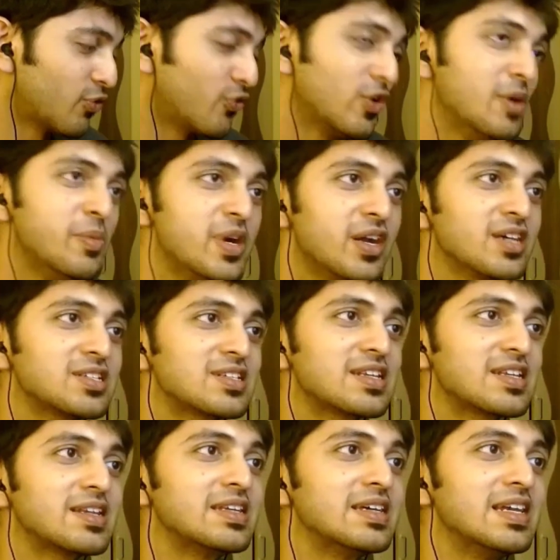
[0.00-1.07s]
film
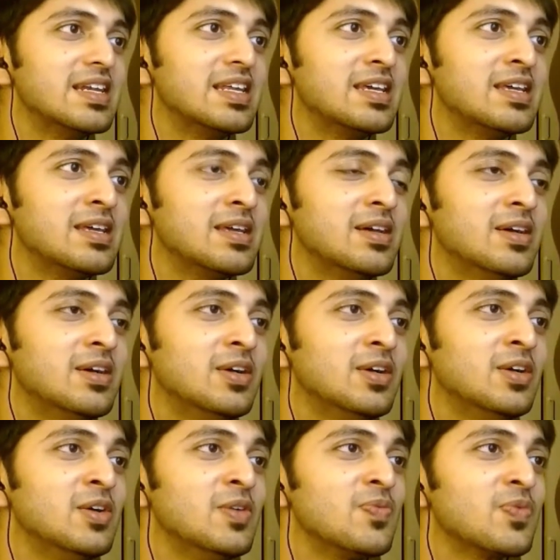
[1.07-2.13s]
industry really
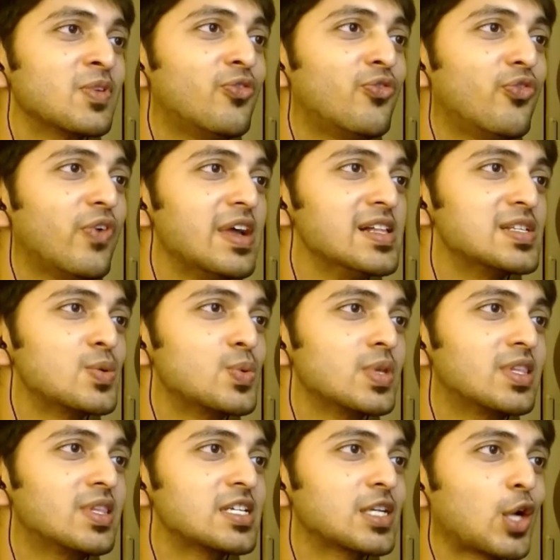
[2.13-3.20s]
fails
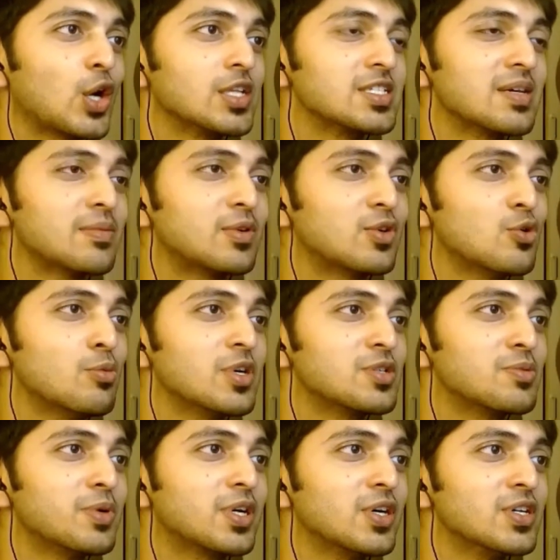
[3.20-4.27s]
with this concept too
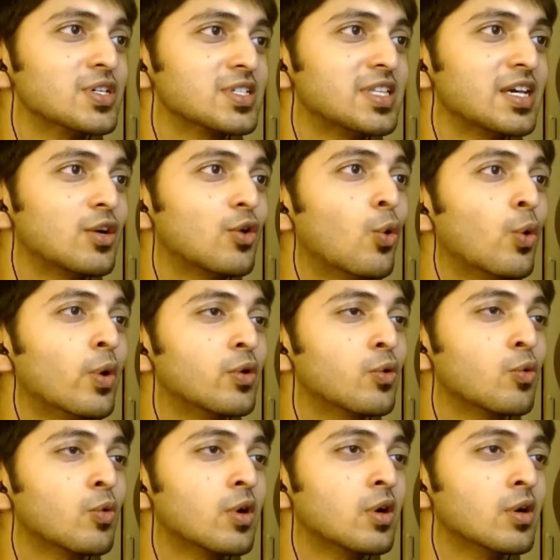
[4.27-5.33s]
much, because they go
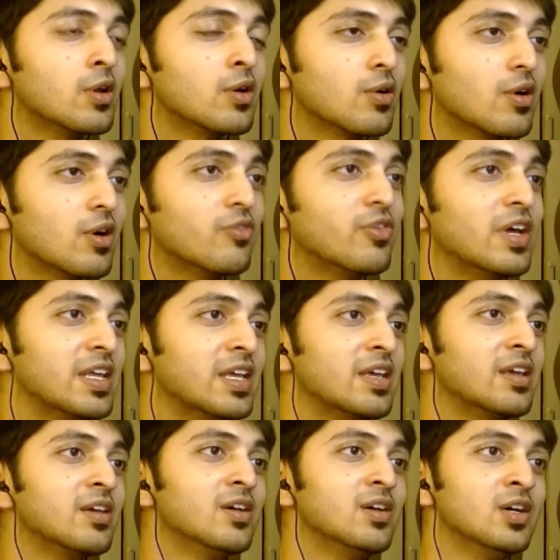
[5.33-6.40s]
into a
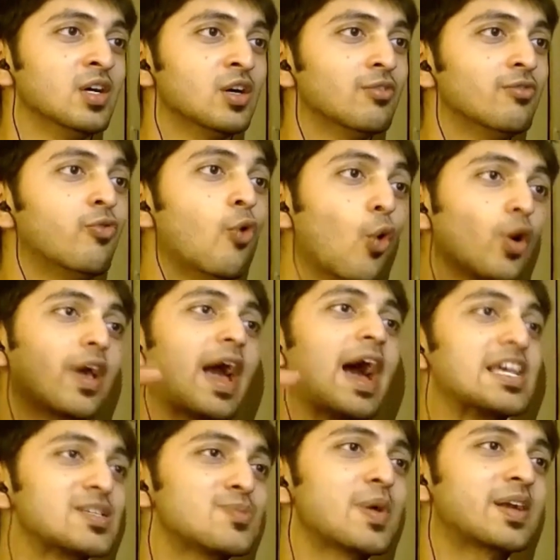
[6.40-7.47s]
very woke
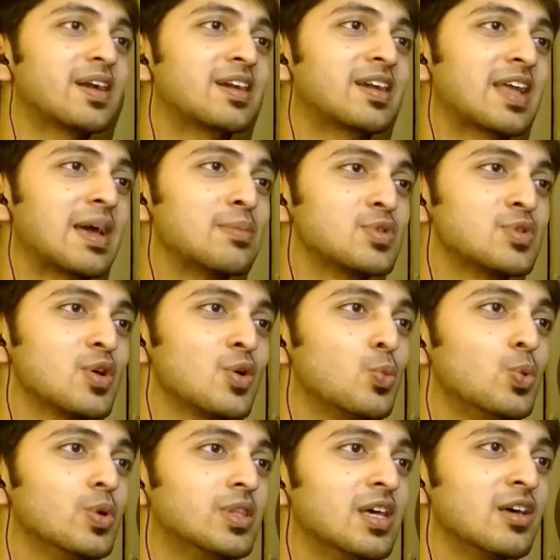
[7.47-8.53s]
aspect at times
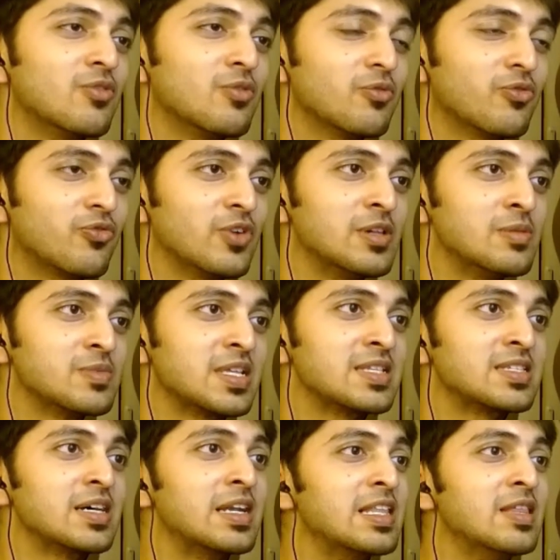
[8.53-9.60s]
with their films, and
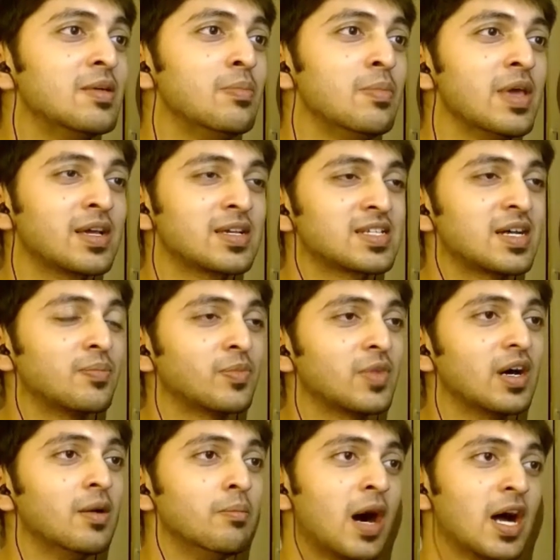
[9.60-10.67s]
suddenly they make
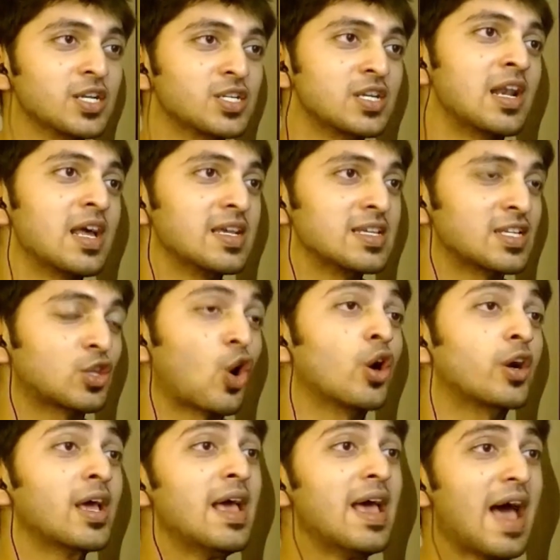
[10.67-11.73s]
a marginalized
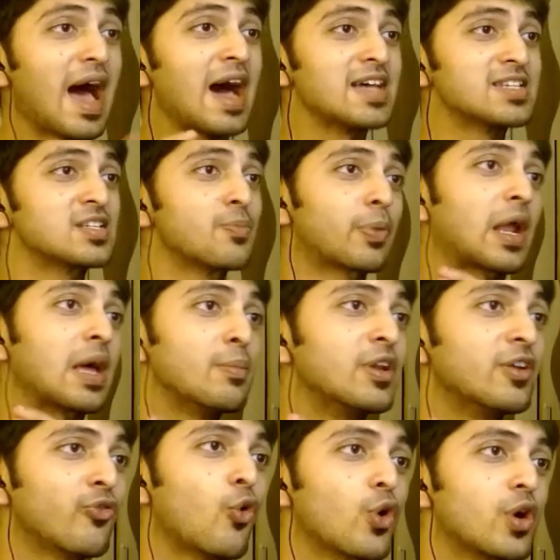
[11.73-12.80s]
thought as a
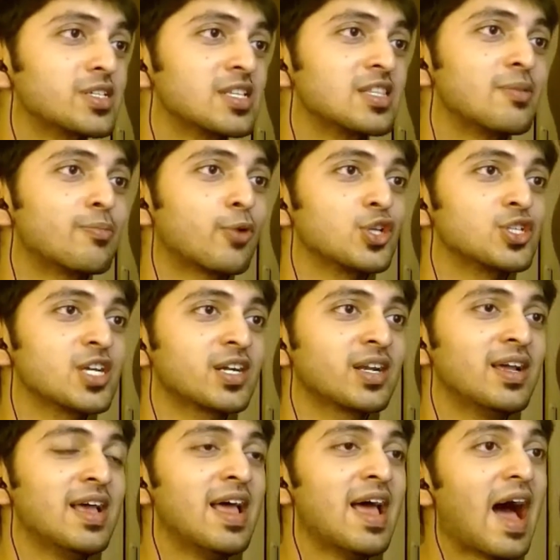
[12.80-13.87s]
primary focus in the
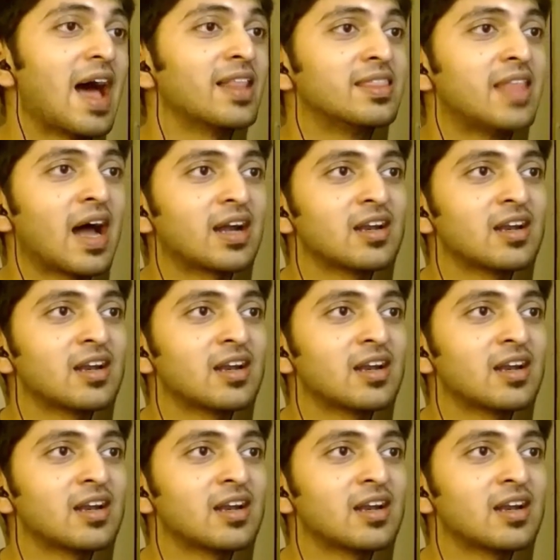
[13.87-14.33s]
project, and that